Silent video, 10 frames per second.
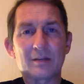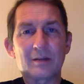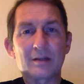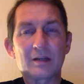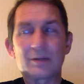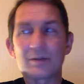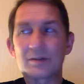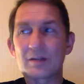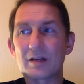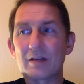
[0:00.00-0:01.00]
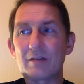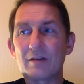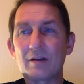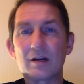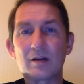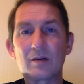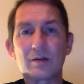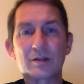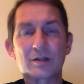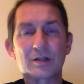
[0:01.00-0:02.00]
and Glenn was there, and I
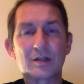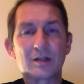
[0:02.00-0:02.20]
was,